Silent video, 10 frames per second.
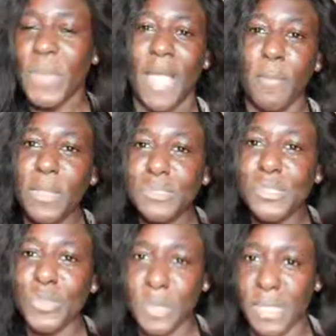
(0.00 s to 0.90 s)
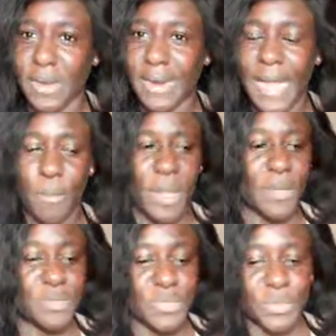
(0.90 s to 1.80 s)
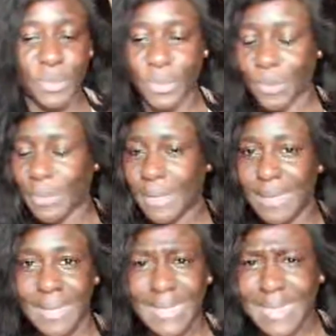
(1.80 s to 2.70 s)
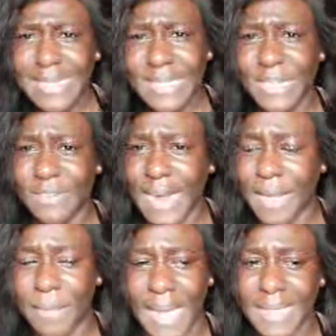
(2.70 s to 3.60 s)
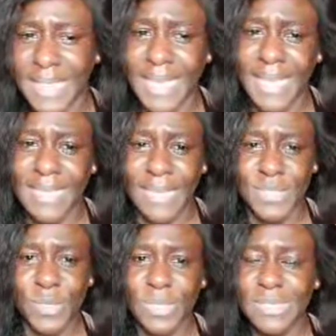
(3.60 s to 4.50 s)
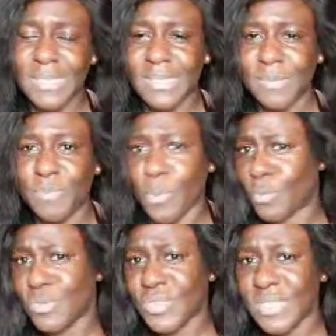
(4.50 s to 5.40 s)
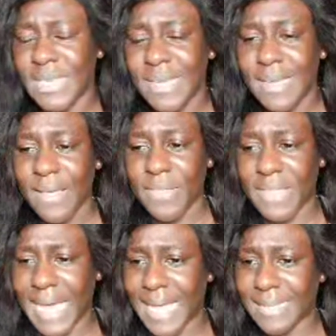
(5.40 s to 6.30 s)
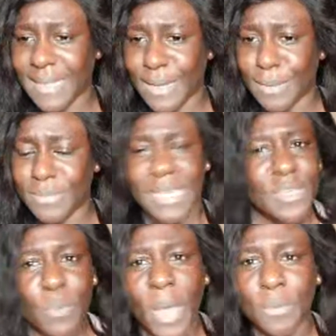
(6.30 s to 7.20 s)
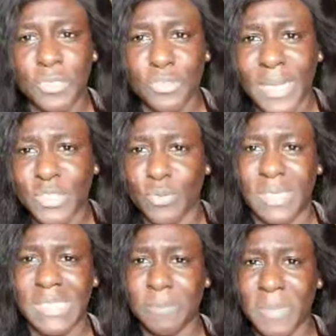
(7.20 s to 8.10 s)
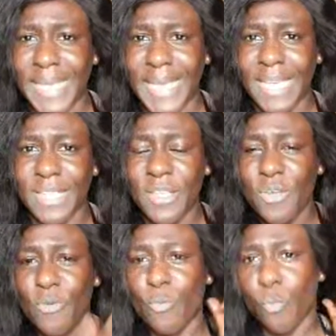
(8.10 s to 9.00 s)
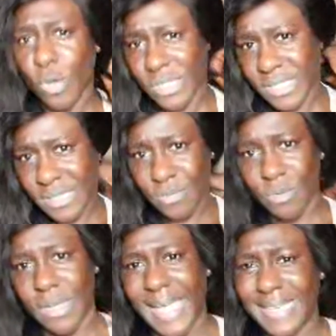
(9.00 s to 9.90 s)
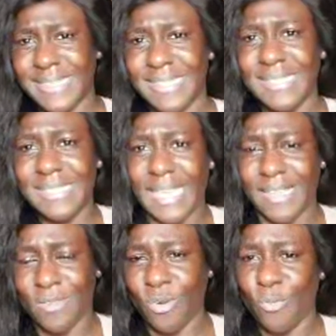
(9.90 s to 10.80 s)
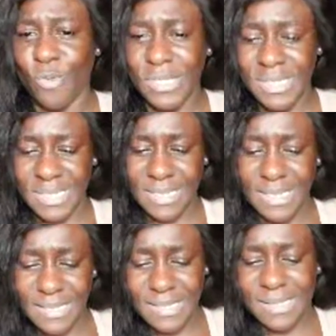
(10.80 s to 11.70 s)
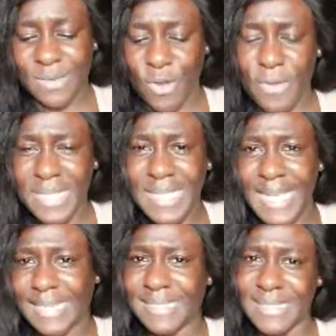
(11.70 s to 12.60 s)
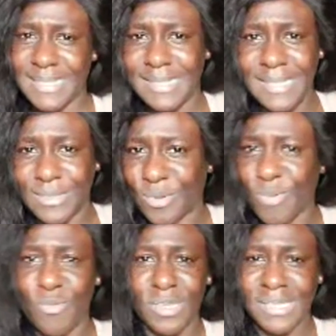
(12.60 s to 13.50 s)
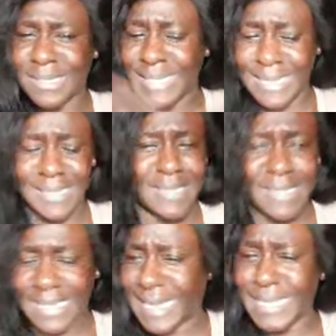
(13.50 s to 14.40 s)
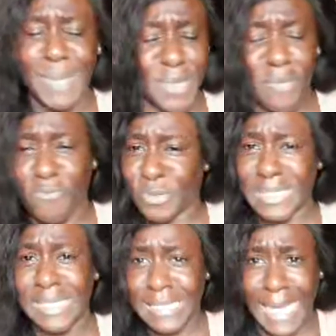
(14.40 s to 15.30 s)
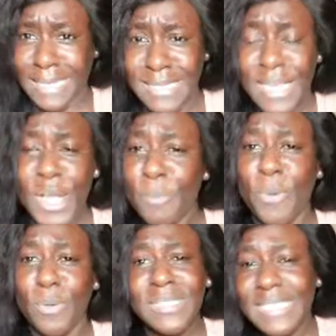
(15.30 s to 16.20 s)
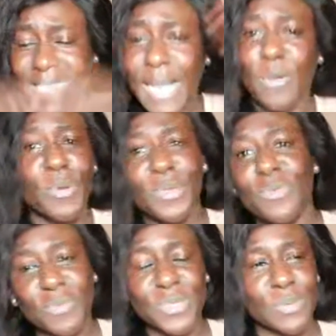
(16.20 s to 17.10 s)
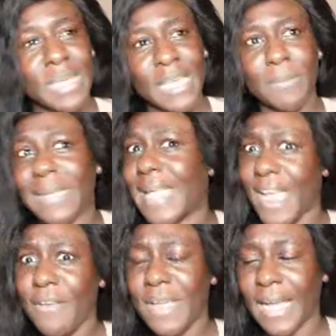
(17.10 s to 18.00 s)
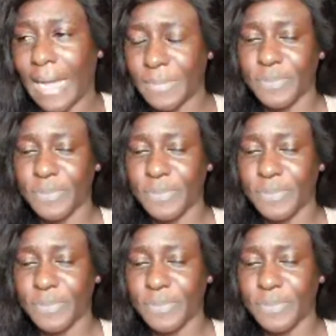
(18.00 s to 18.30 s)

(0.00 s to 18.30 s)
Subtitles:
I went on to Twitter. I went on to Instagram, and then I saw this post that Kiddwaya was trying to explain what's existed or what is currently existing or what is existing. Guys, I don't even understand. But what is going on between him and Erica?